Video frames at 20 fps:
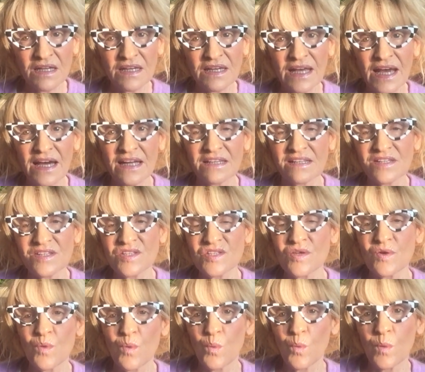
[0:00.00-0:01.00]
That is
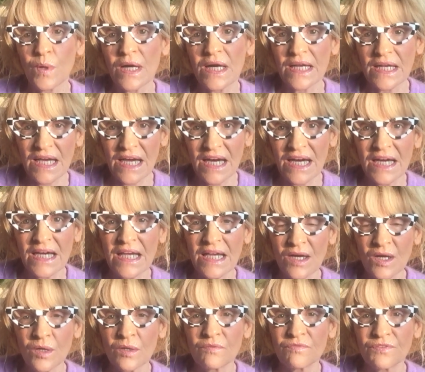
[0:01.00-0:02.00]
what I
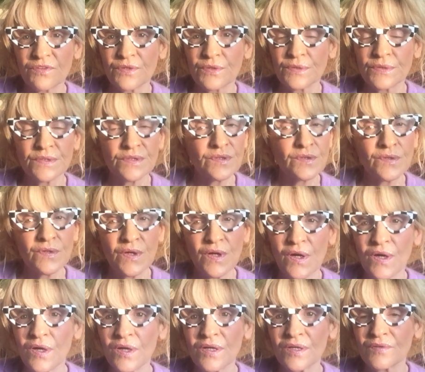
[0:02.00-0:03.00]
offer
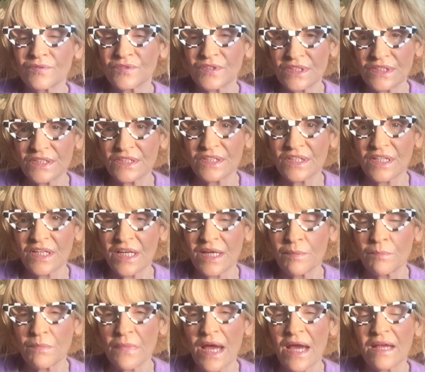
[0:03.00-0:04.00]
all of the
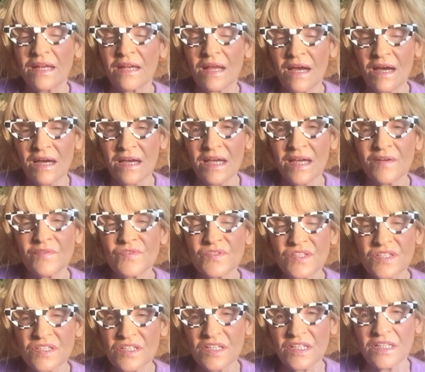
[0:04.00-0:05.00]
time, and I have
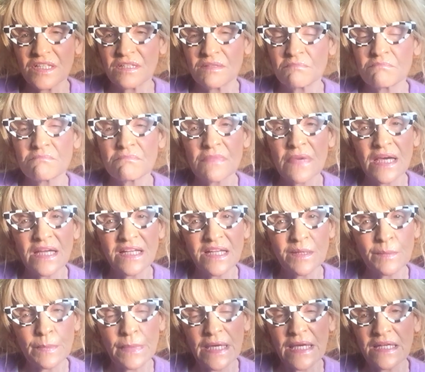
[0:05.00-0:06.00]
seen
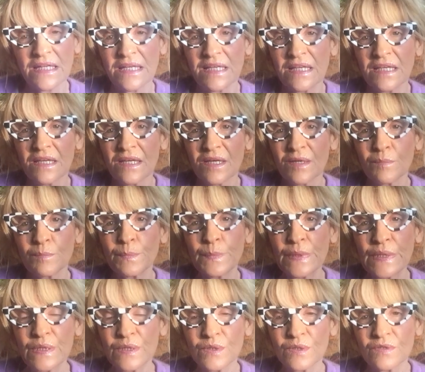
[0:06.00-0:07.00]
many, many
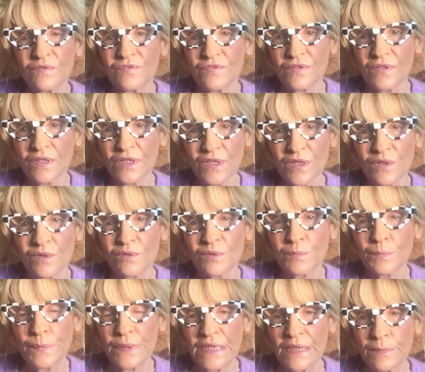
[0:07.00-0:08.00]
beautiful young
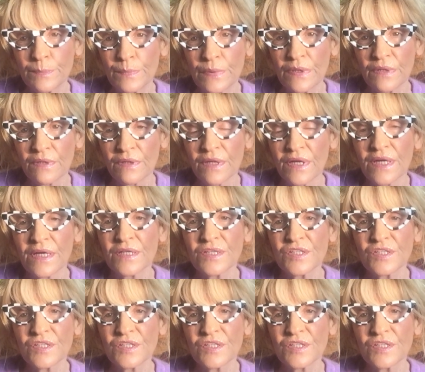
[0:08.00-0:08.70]
people